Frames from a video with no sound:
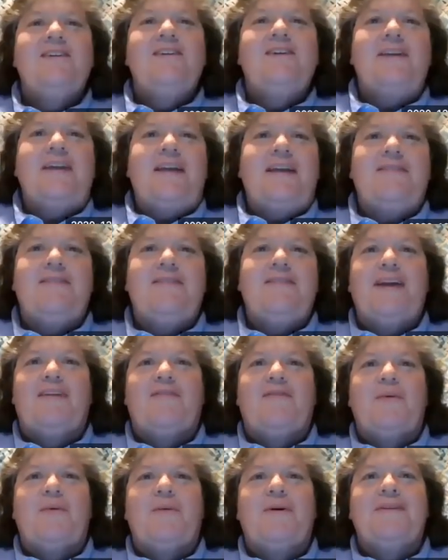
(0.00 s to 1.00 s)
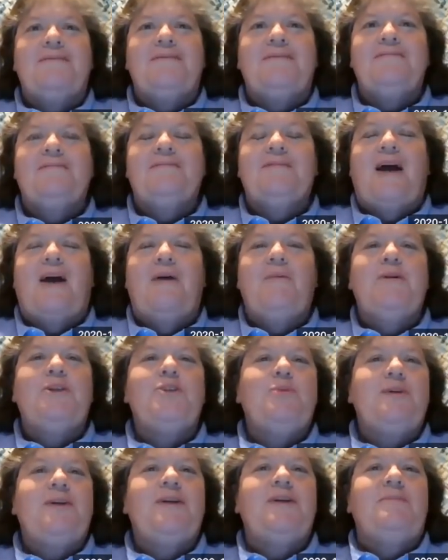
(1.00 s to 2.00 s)
Good evening, everyone. I wish
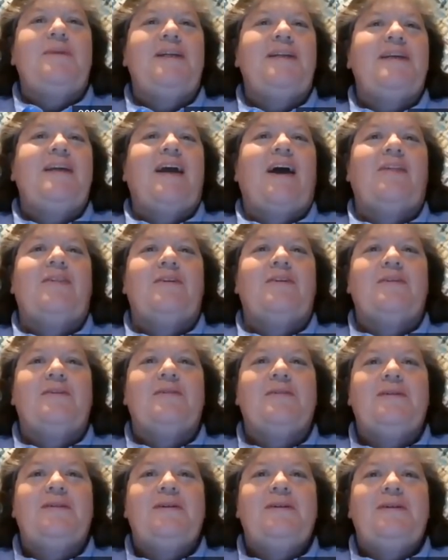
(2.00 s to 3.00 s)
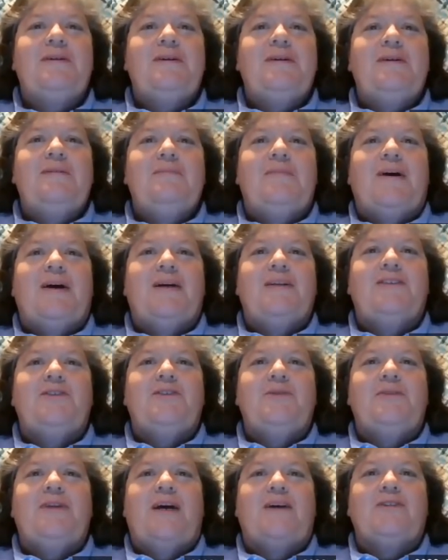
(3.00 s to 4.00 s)
we could be together, but
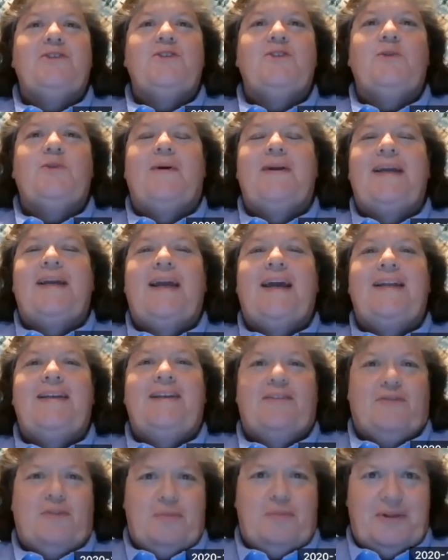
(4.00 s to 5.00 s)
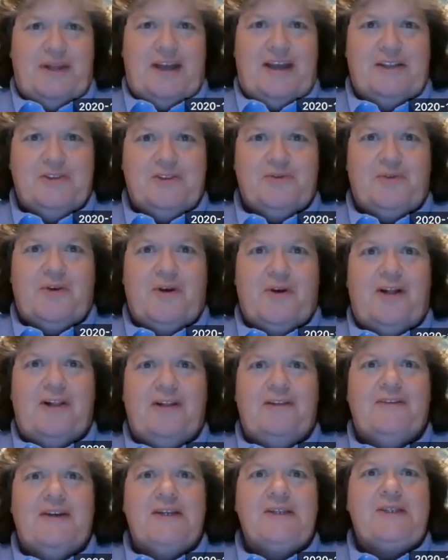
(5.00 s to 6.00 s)
2020 had different plans for all
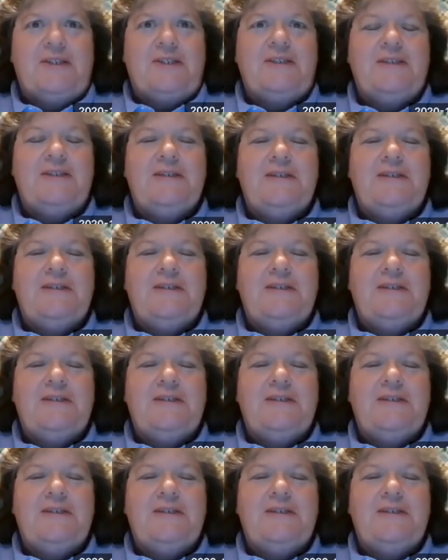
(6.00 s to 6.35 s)
of us.